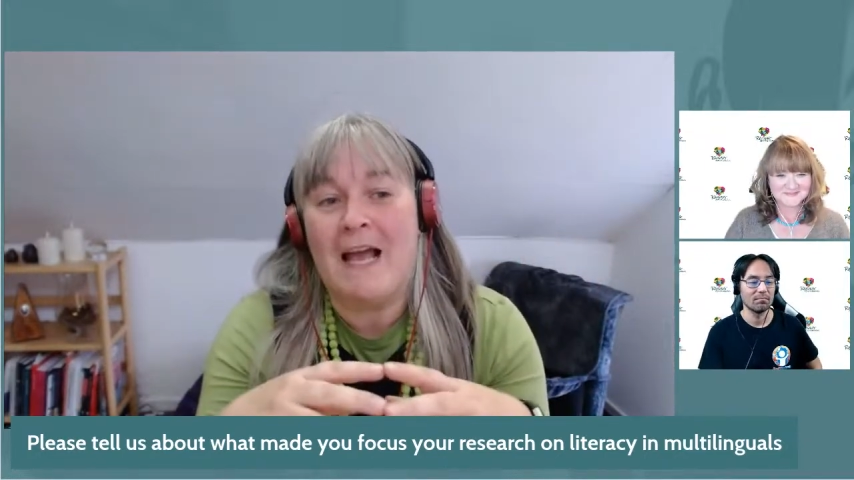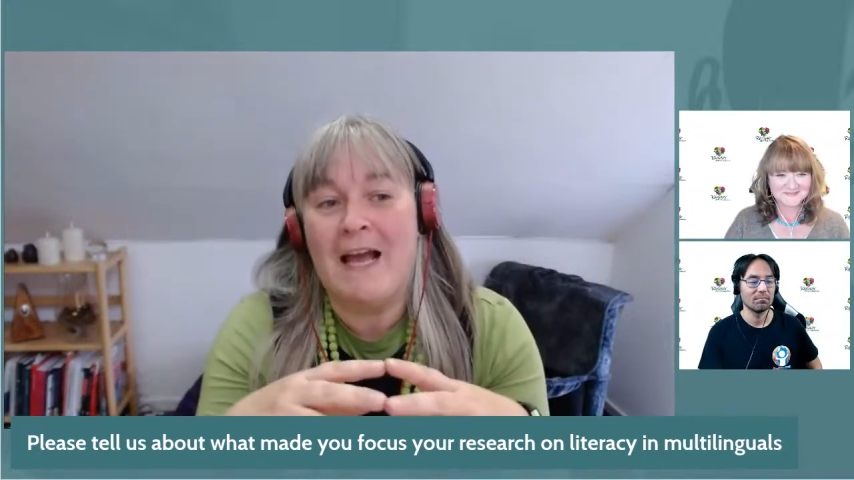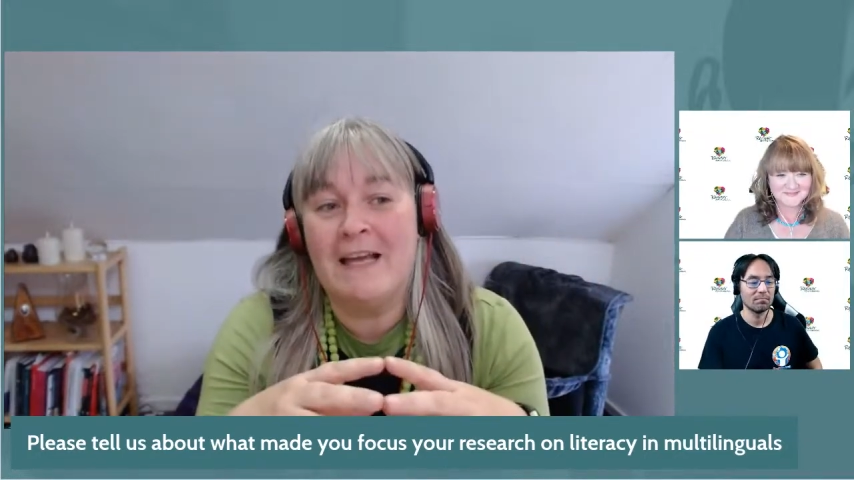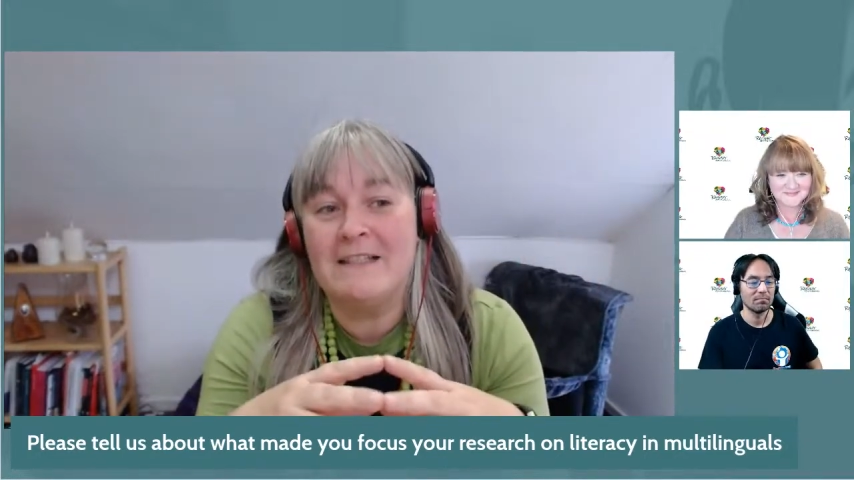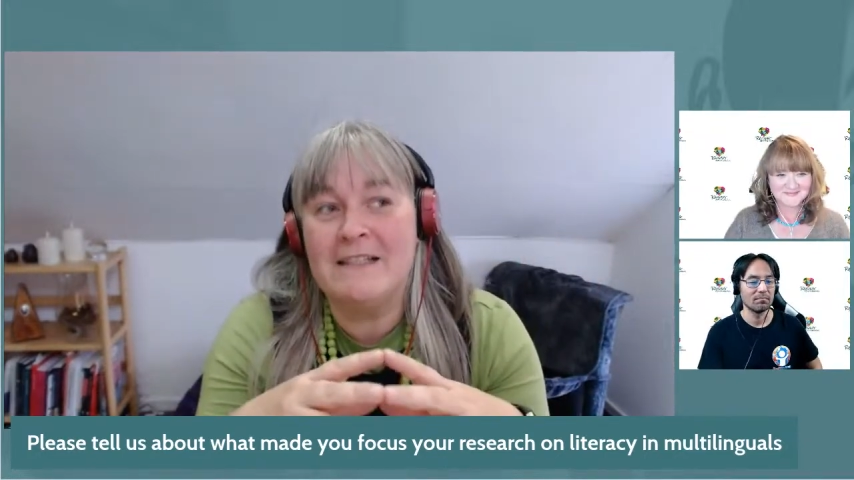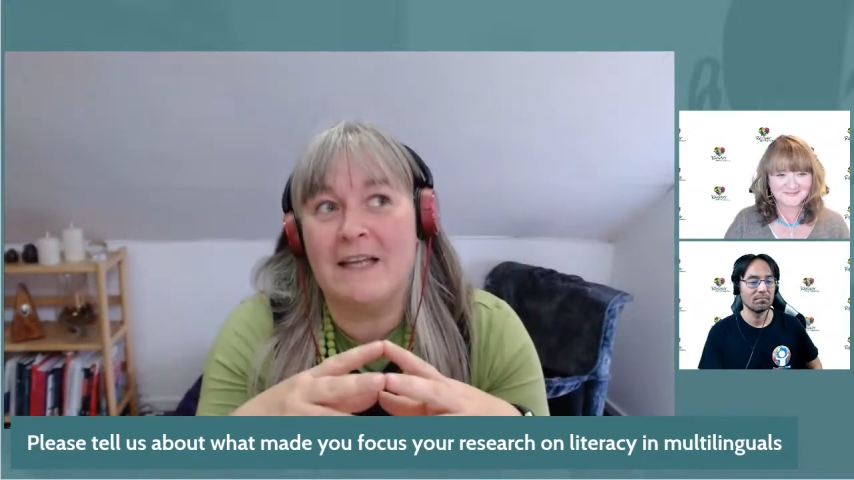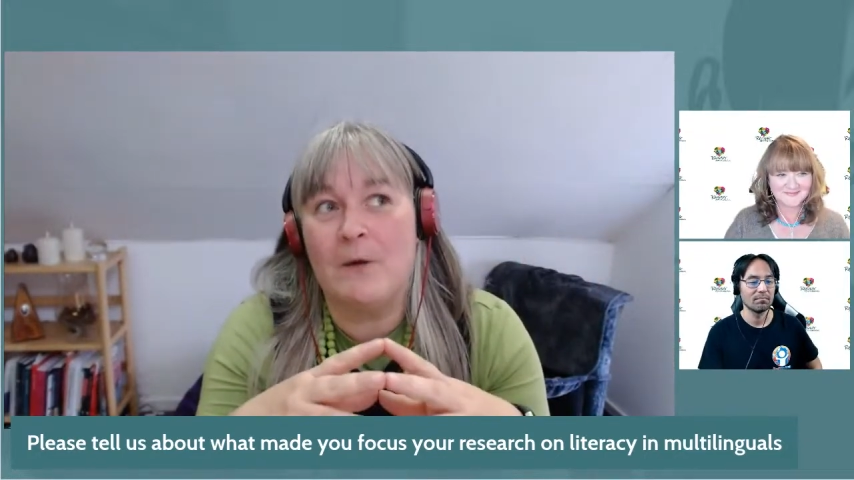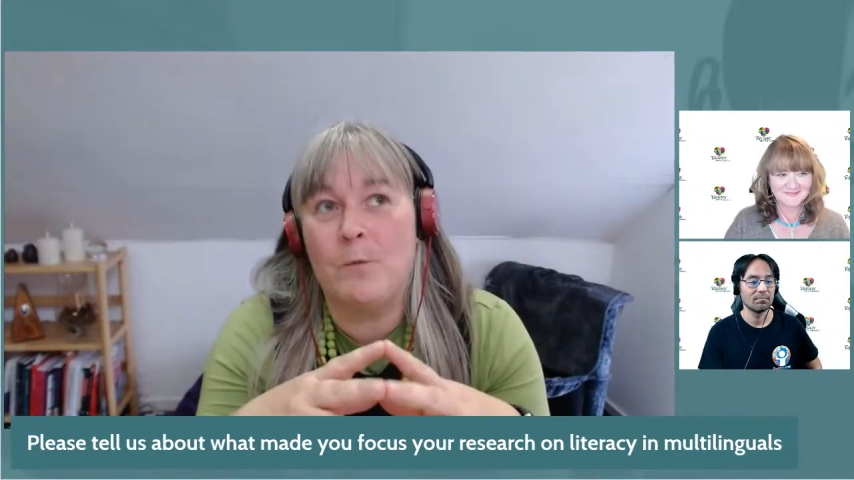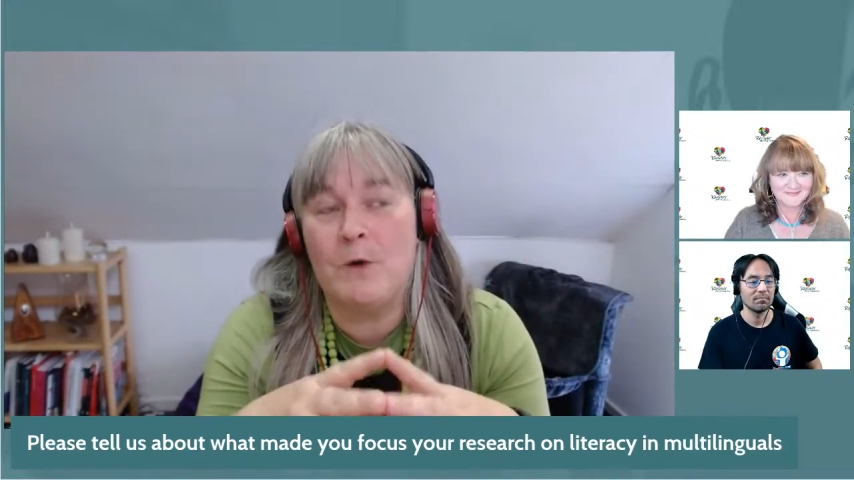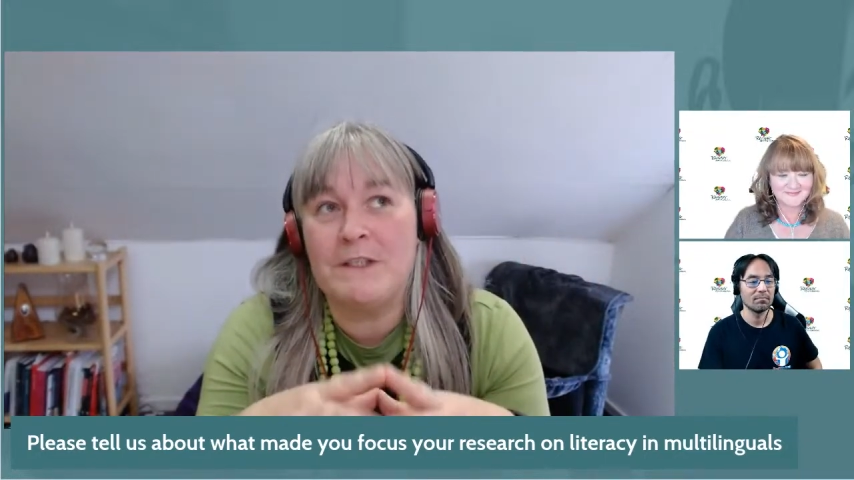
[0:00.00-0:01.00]
and
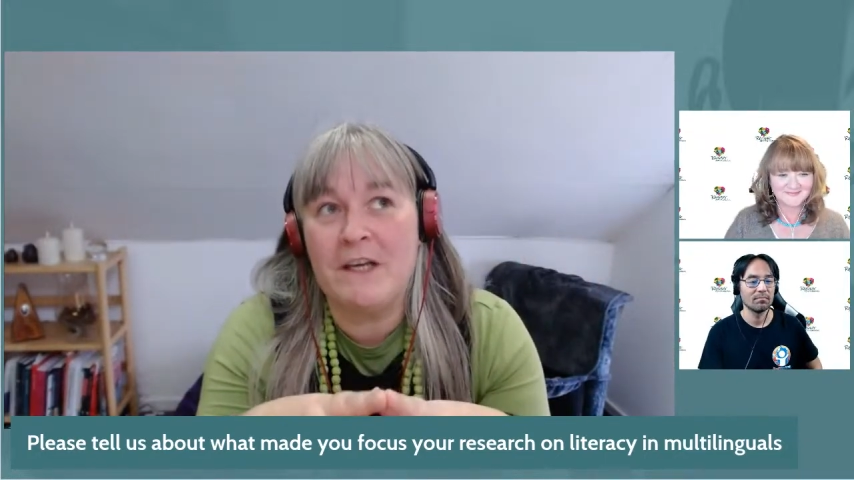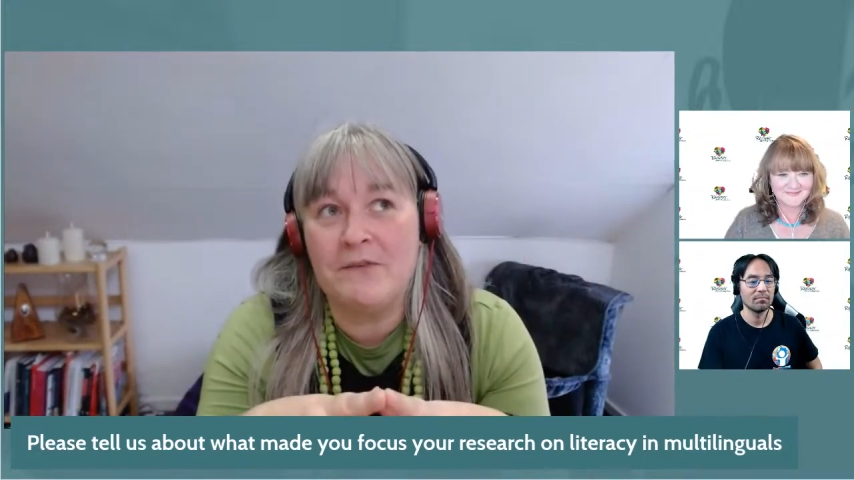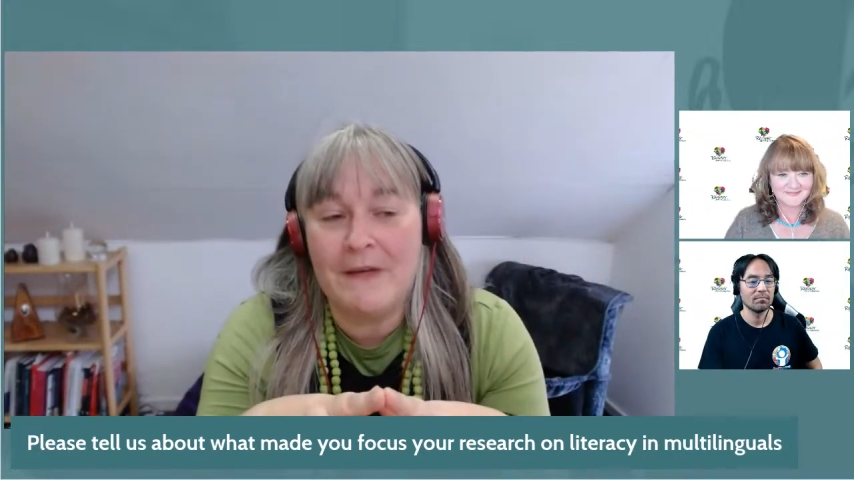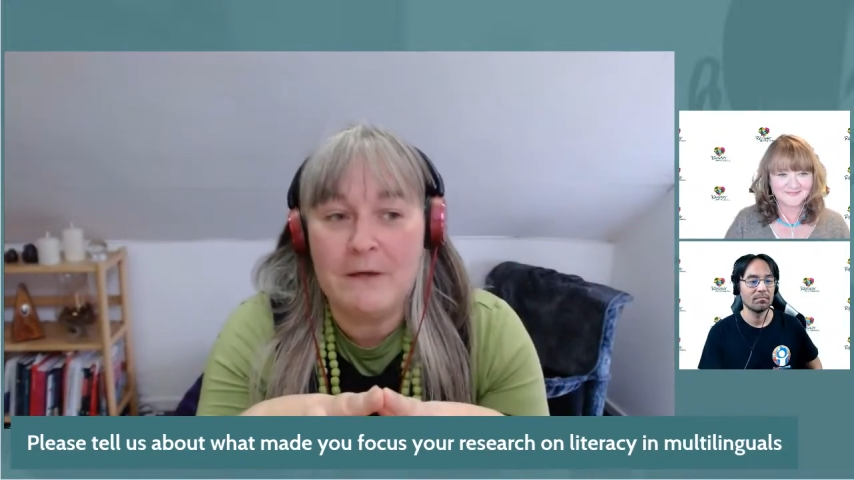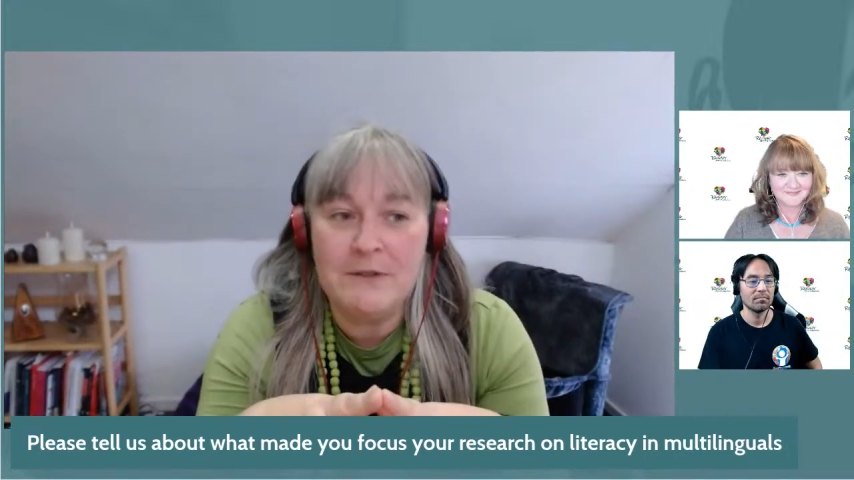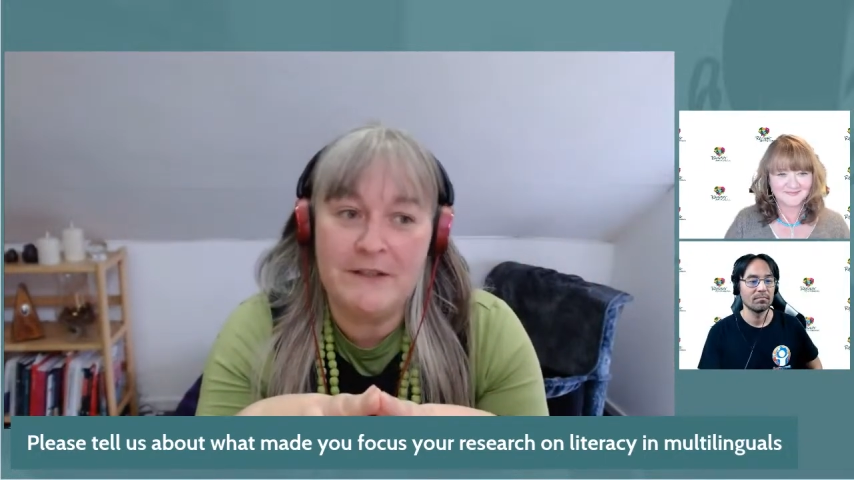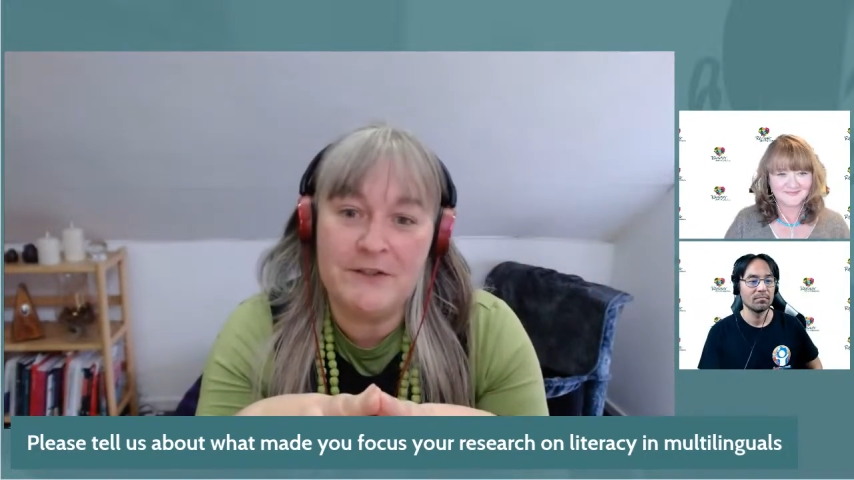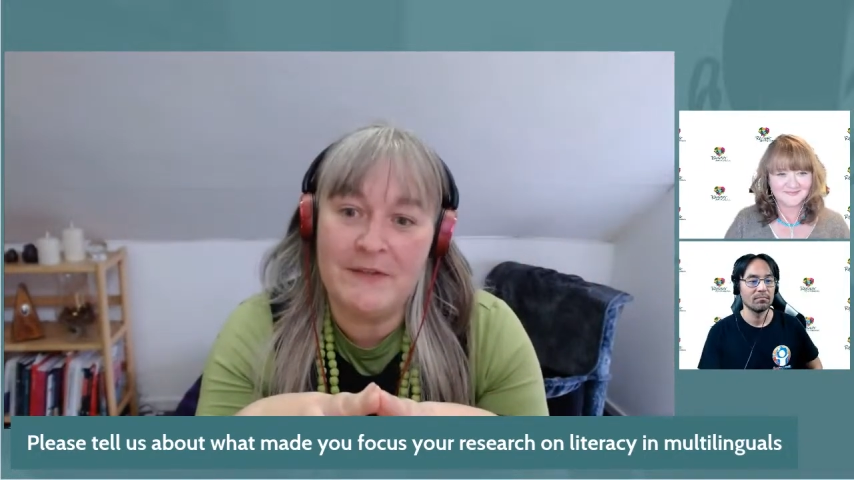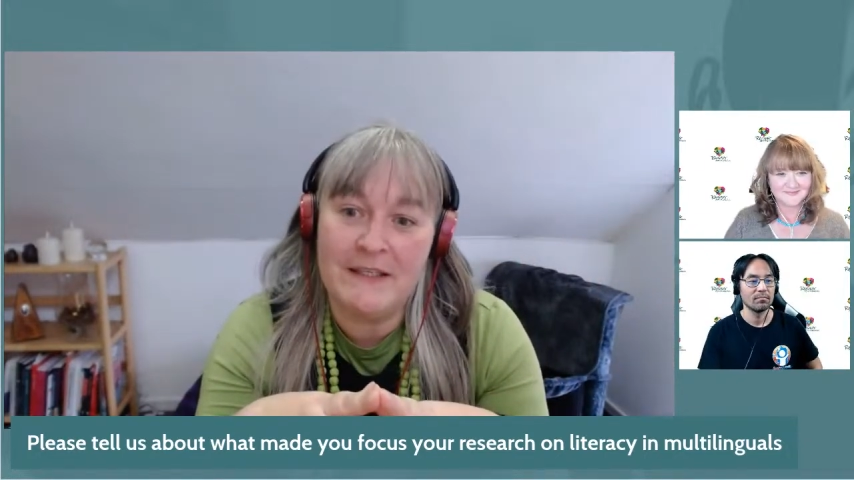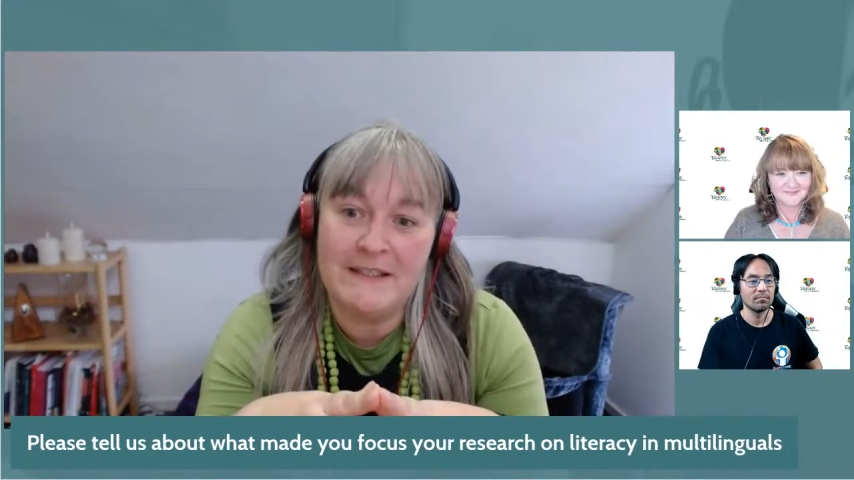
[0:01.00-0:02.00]
what I found
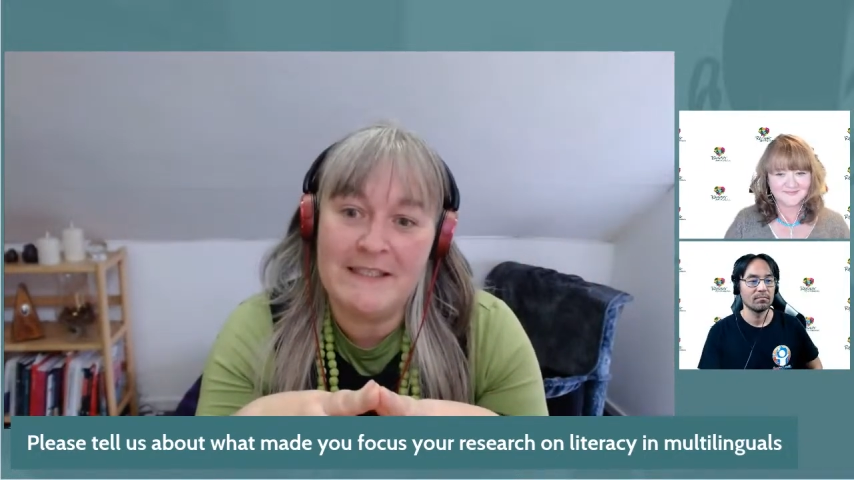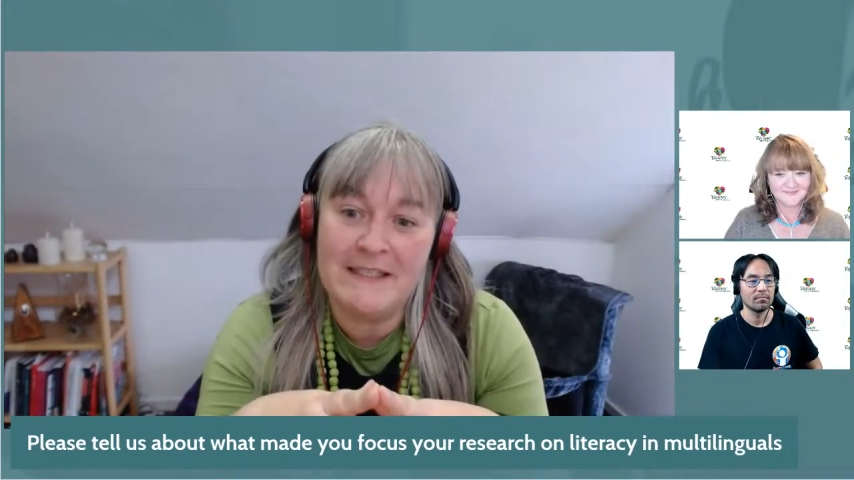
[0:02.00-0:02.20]
out of that is